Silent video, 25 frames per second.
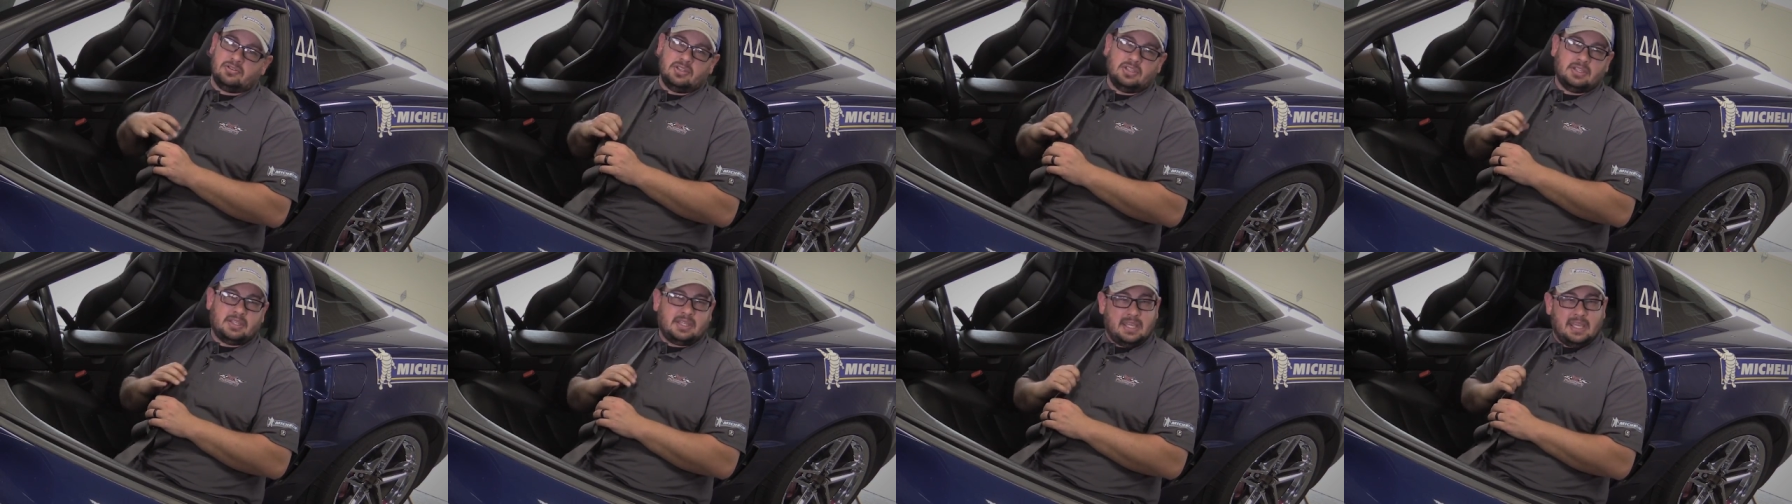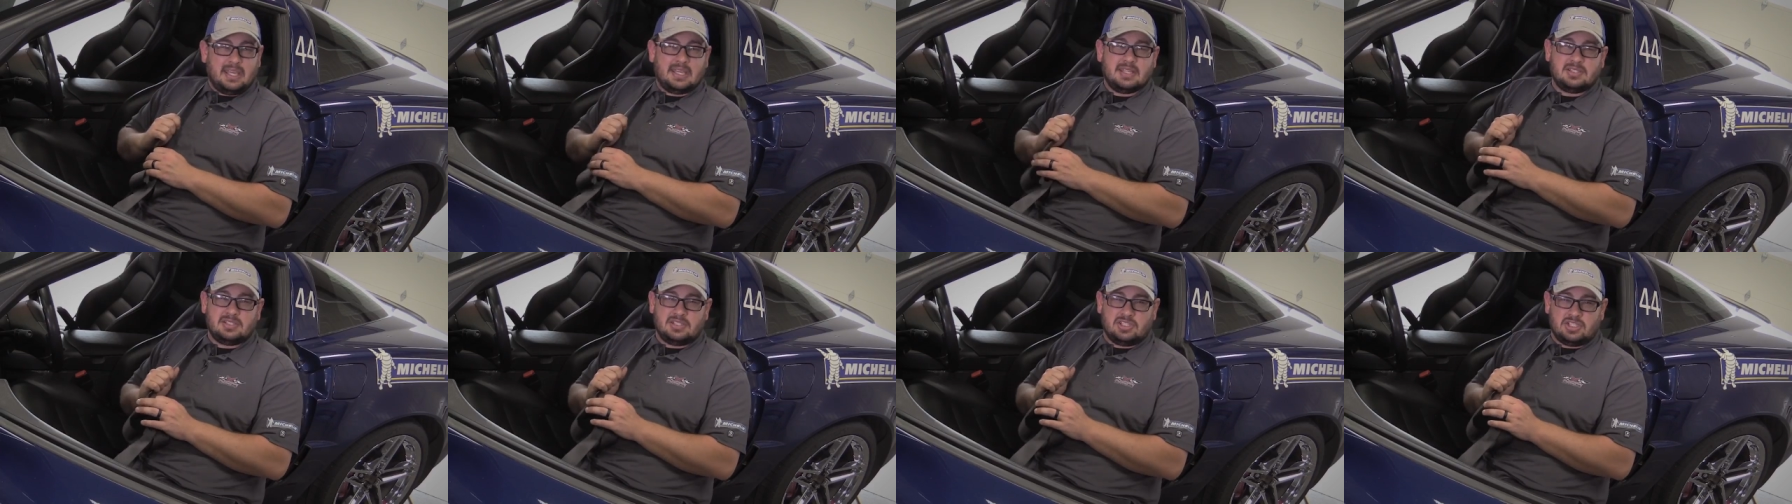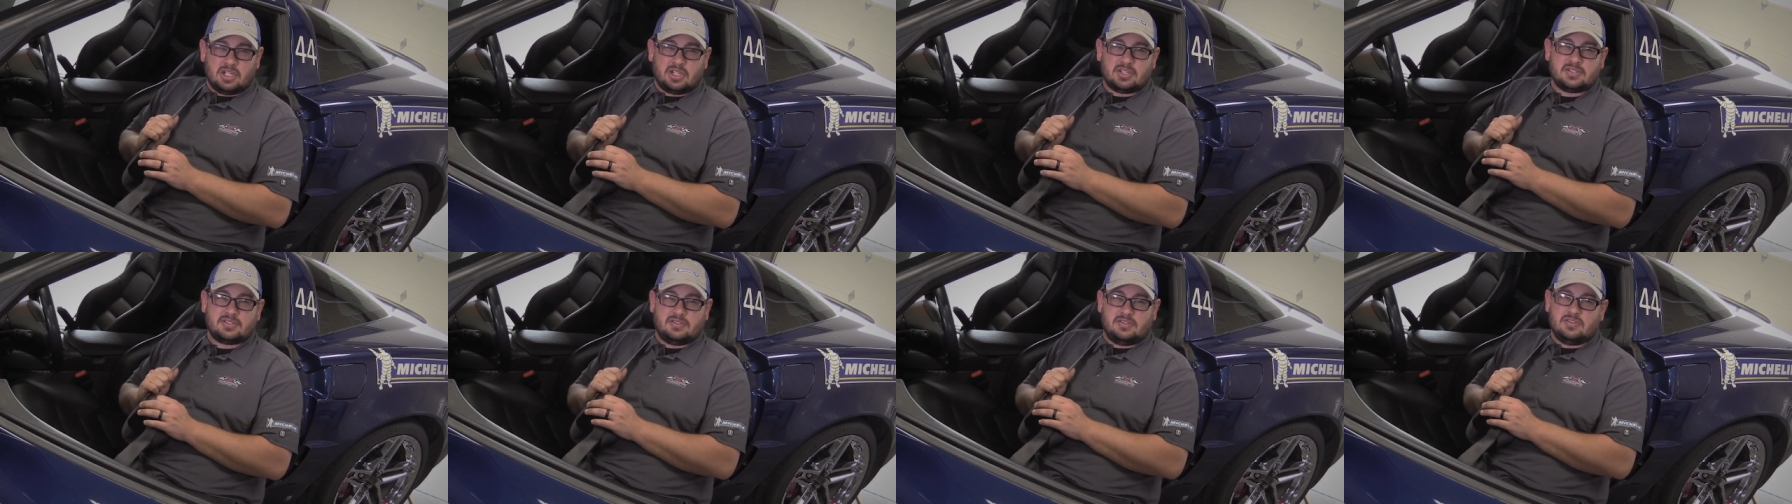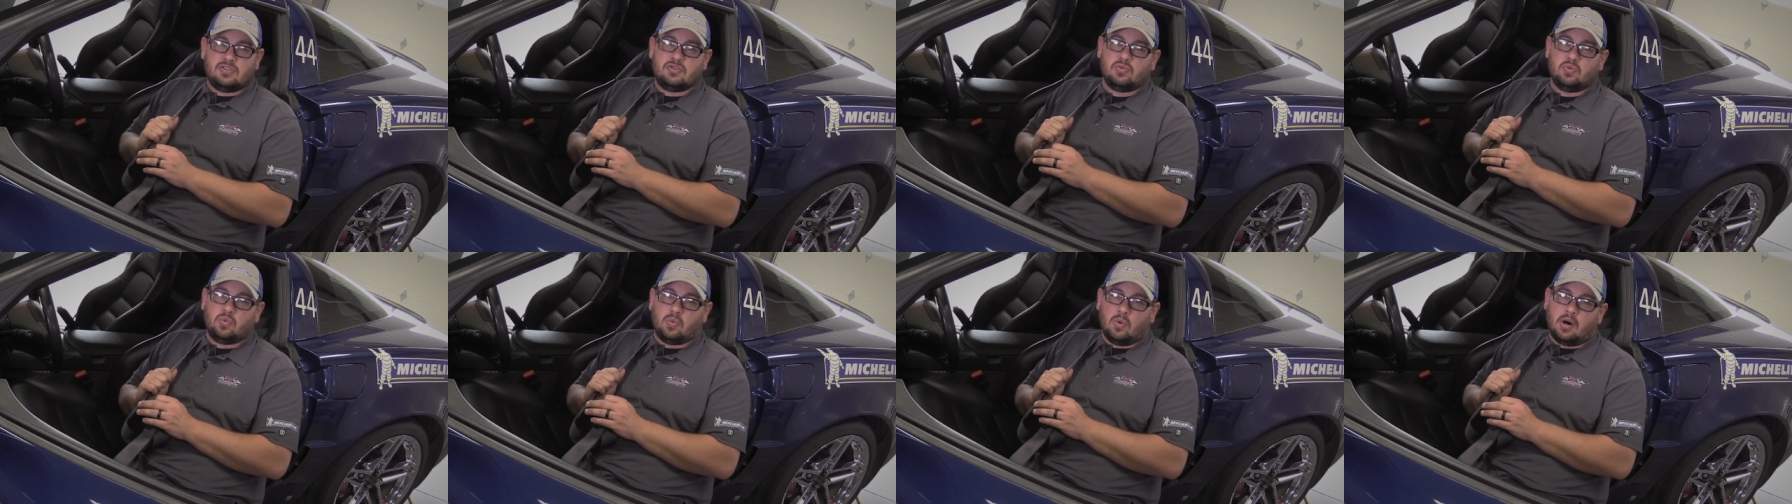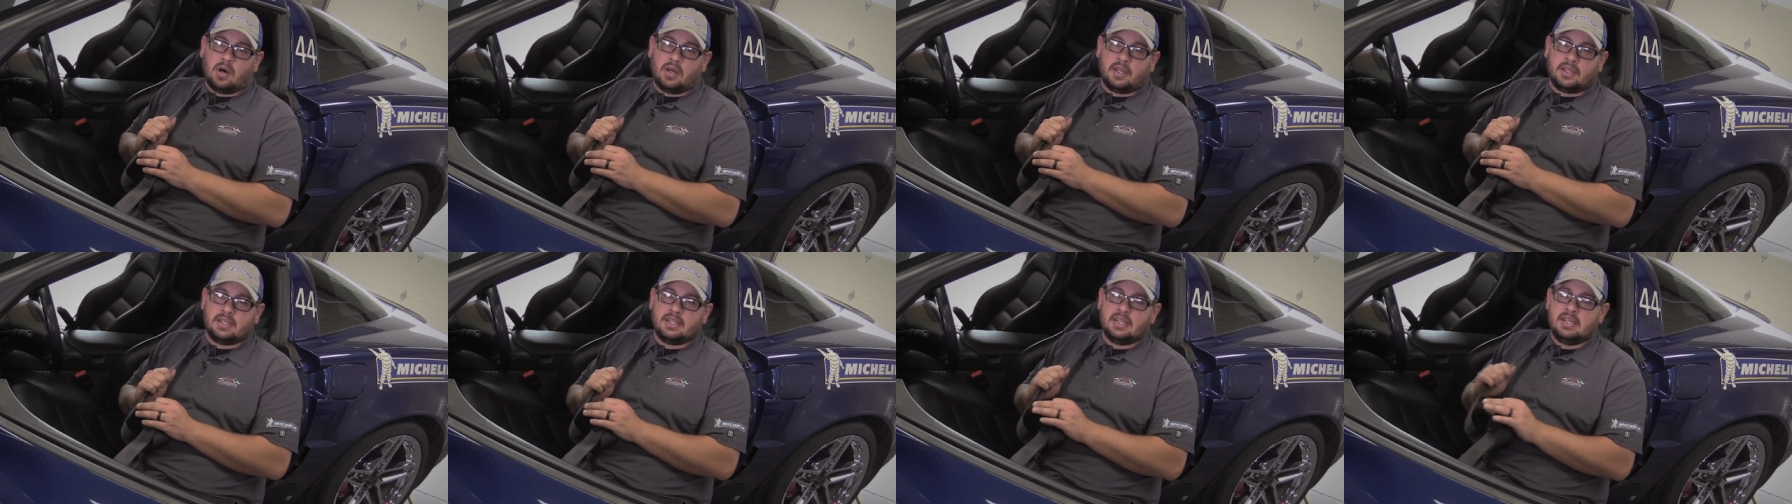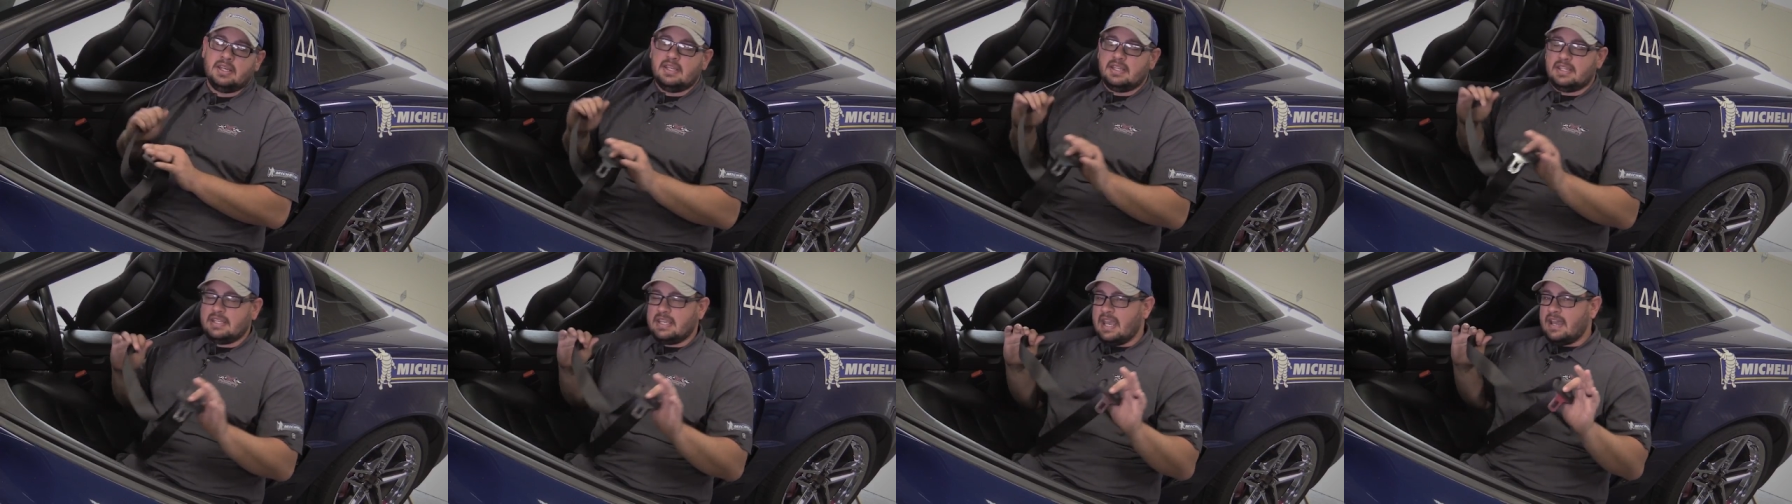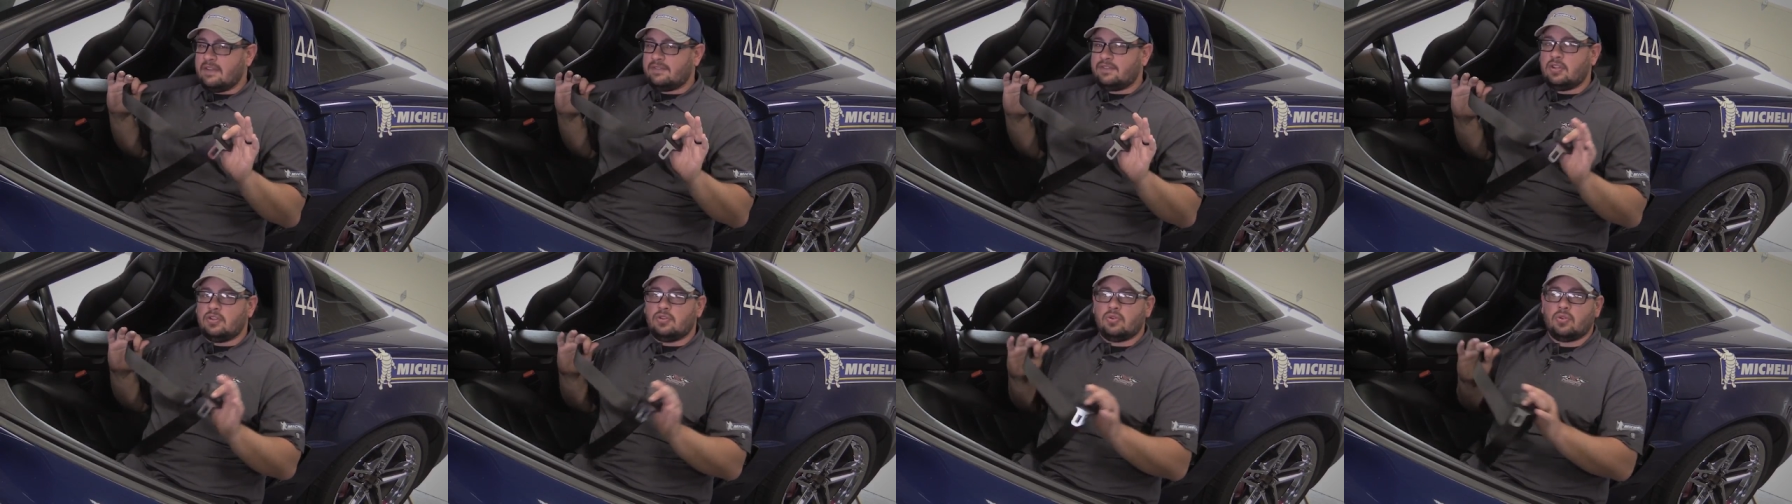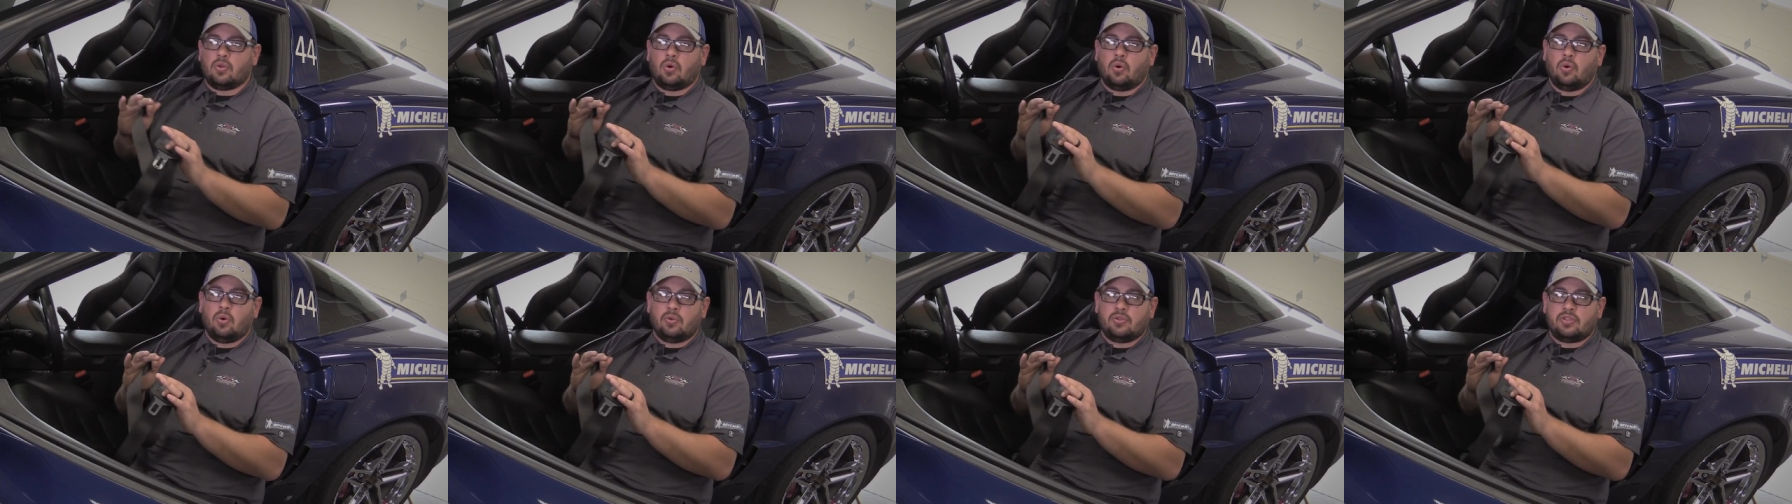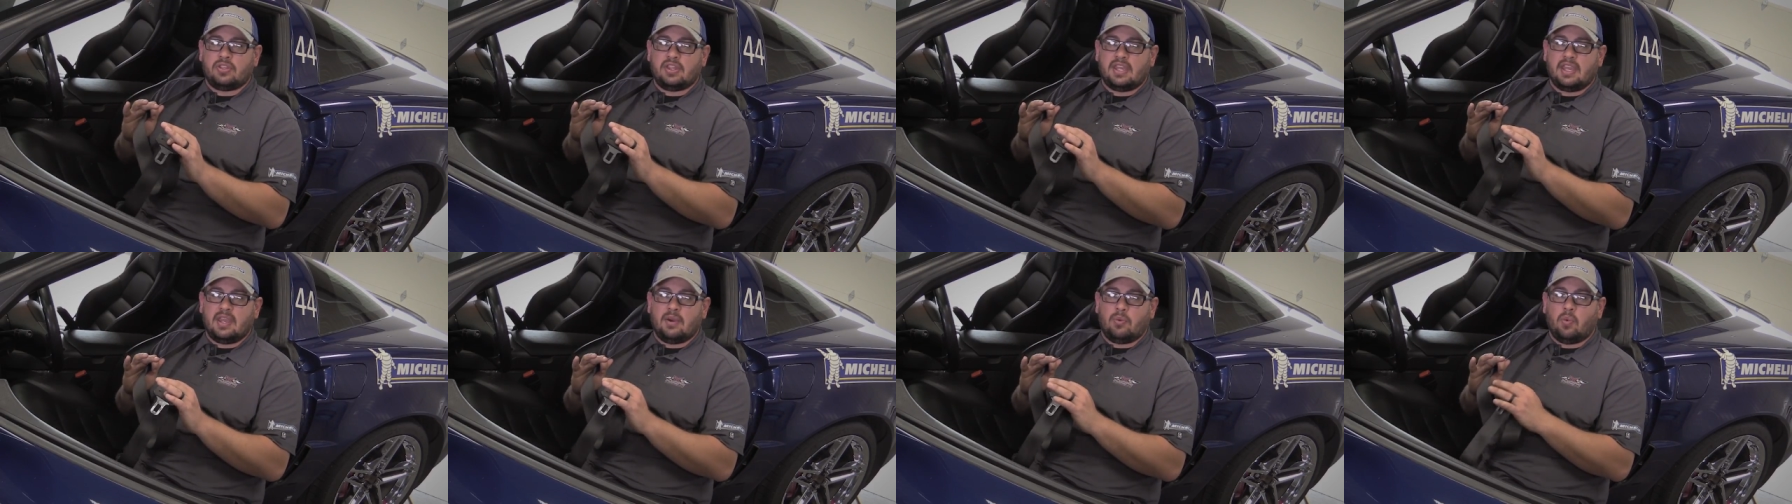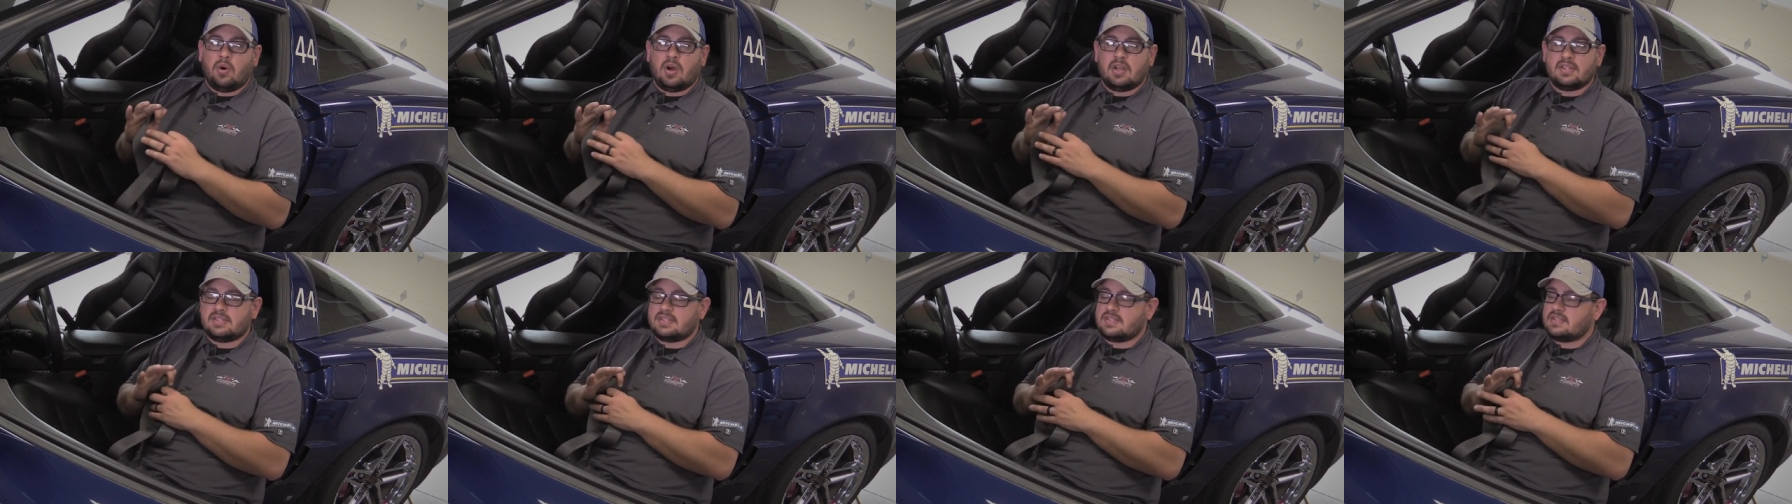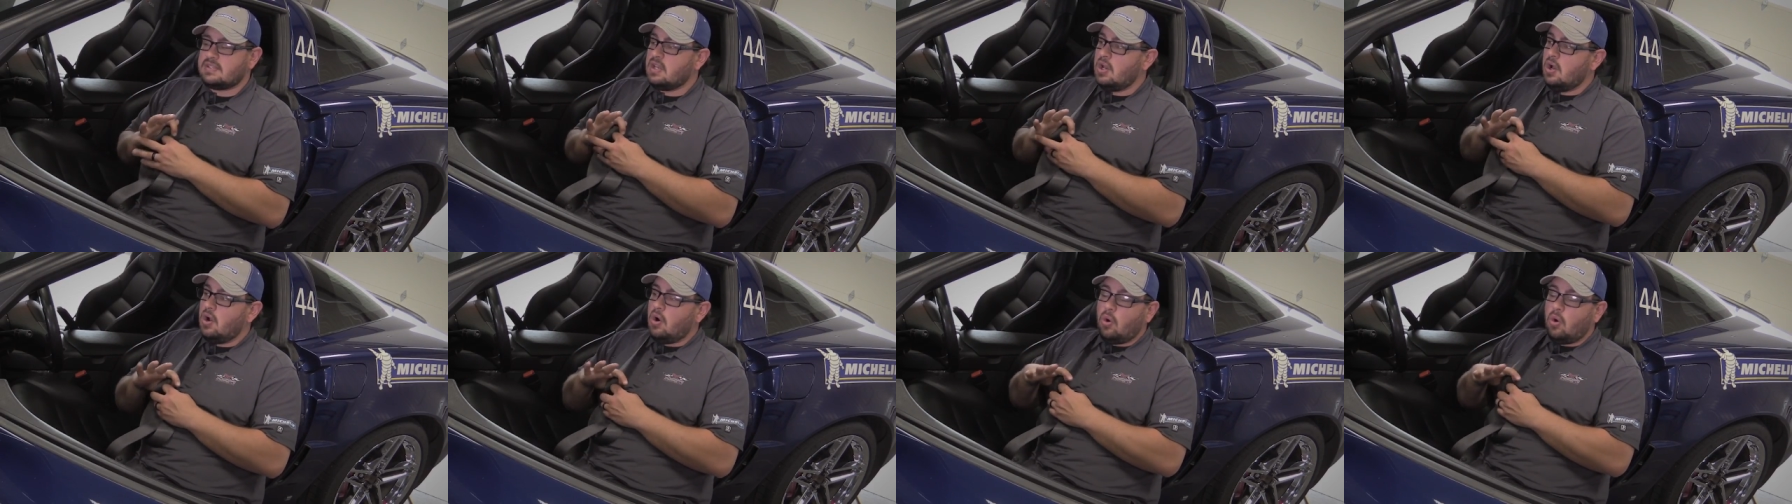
You can't just do one. You have to do the whole thing at once,